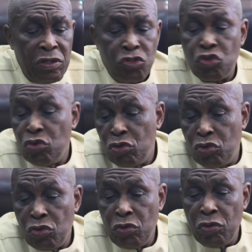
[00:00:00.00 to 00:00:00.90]
through
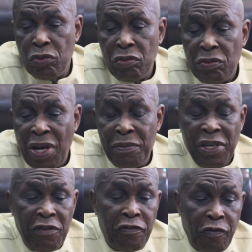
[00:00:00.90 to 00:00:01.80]
to, I
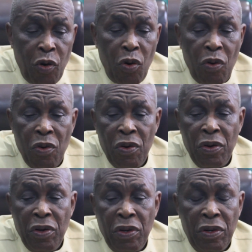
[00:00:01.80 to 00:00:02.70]
believe, 4
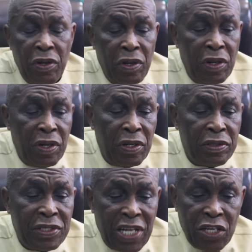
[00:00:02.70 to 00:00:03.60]

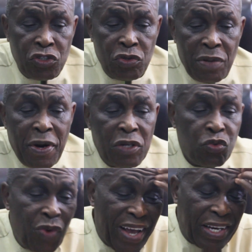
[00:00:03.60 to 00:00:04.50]
tells you about
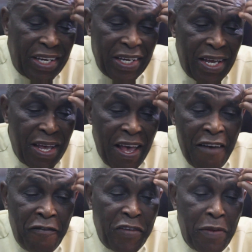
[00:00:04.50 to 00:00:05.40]
work.
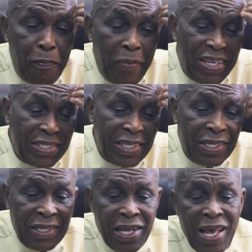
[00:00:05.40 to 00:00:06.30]
Every person
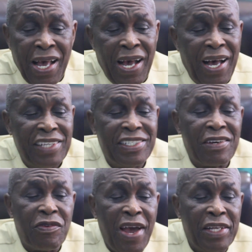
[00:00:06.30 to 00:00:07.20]
has the
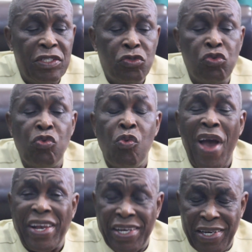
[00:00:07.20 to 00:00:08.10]
right to
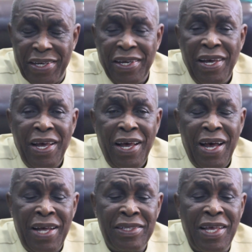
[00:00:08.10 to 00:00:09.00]
work
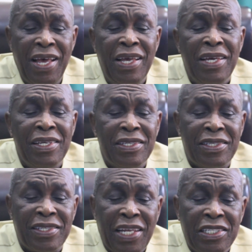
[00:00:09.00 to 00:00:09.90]
under
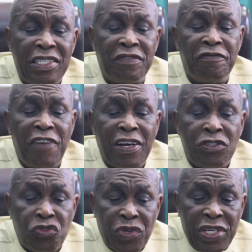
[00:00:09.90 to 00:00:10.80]

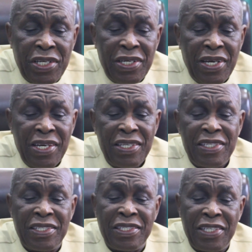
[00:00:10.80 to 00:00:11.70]
satisfactory,
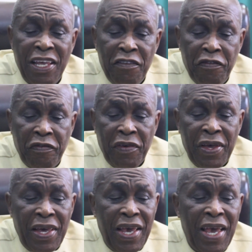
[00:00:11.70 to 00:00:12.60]
safe,
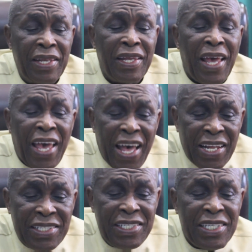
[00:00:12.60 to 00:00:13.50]
and
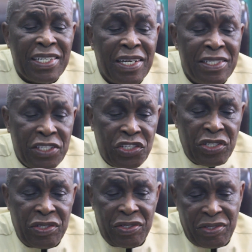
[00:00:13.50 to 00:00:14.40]
healthy
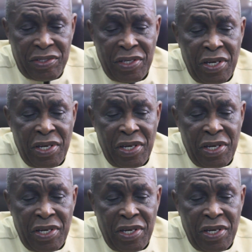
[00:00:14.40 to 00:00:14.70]
conditions,